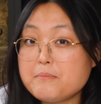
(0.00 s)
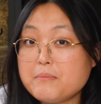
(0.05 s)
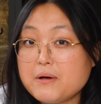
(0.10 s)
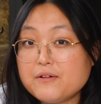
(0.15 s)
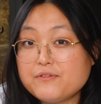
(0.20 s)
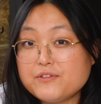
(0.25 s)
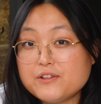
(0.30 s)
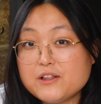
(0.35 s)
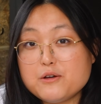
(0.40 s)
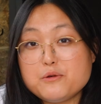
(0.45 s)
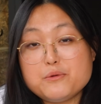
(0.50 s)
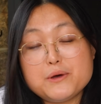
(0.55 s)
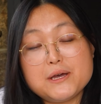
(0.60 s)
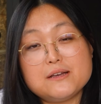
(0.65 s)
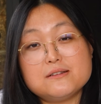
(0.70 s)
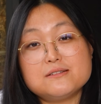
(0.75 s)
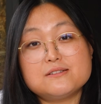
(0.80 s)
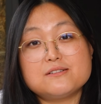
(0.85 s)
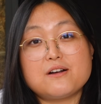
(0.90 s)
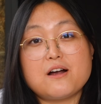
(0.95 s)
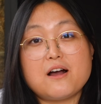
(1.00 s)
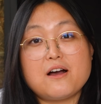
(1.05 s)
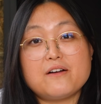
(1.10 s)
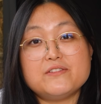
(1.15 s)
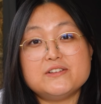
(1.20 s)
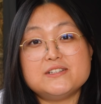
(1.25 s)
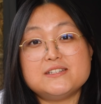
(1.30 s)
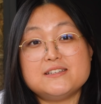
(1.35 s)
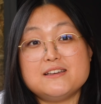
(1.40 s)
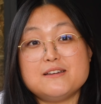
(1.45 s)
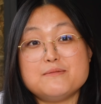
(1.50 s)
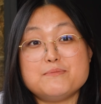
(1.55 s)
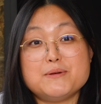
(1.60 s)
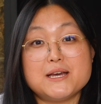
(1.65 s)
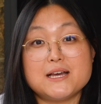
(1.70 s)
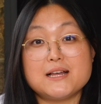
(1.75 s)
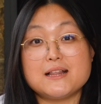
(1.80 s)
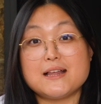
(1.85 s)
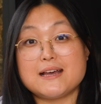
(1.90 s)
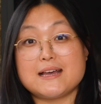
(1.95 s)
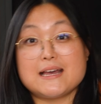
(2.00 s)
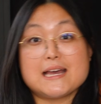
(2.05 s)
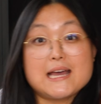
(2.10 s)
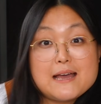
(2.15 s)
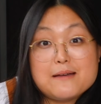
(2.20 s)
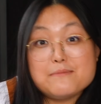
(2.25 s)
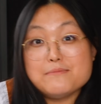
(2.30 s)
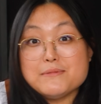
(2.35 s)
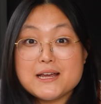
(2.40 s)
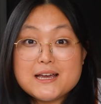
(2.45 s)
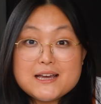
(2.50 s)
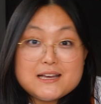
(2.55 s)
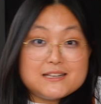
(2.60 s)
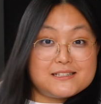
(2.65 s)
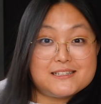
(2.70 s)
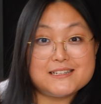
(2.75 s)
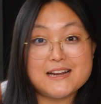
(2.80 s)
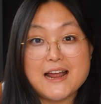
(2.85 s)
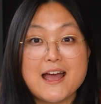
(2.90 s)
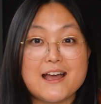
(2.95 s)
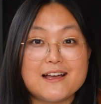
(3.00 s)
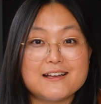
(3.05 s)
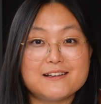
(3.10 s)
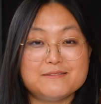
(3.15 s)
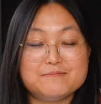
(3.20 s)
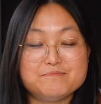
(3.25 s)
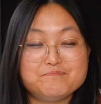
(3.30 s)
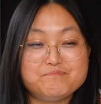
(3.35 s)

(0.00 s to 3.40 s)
Buffalo wings are obviously a big like game day snack,